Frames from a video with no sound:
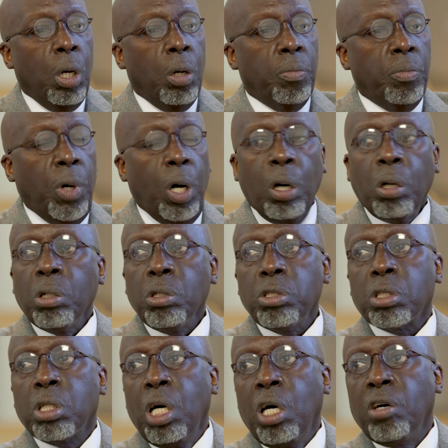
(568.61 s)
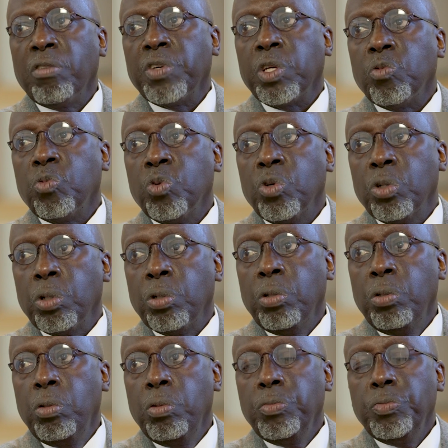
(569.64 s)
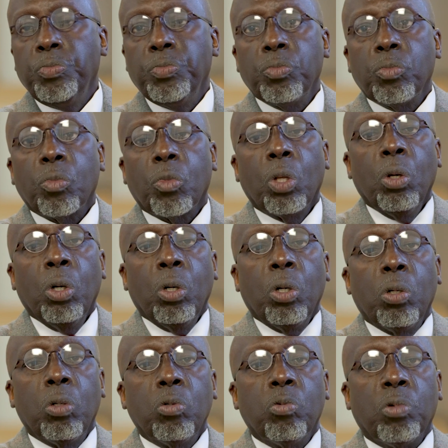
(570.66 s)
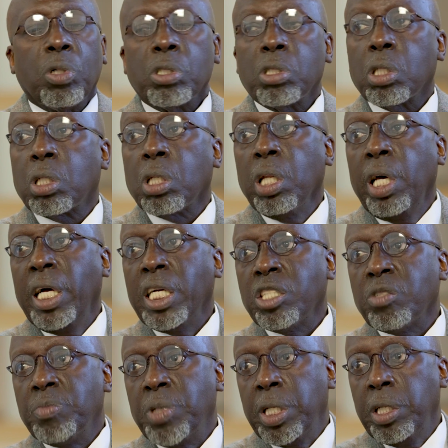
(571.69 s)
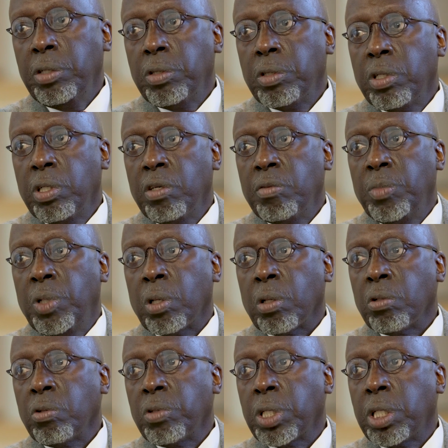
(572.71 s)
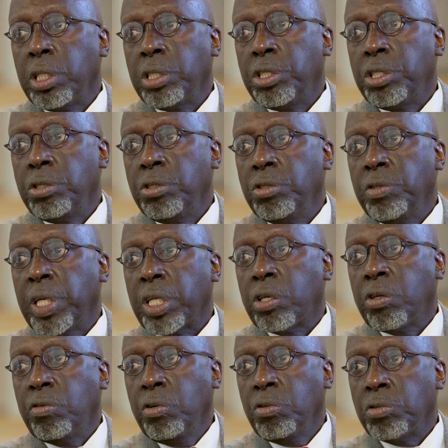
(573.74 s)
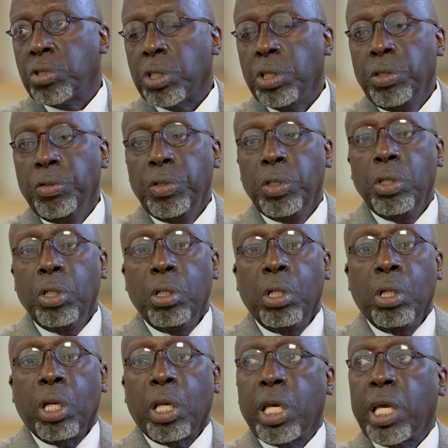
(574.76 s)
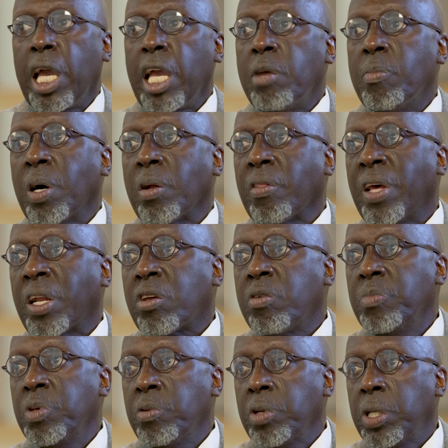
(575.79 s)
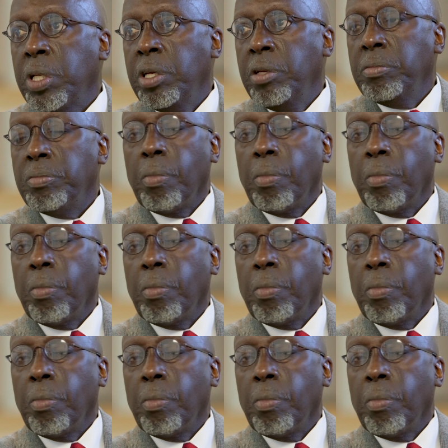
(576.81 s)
Marcus Garvey Wood, who was a classmate of Martin Luther King Jr. at Crozer, came out of that community.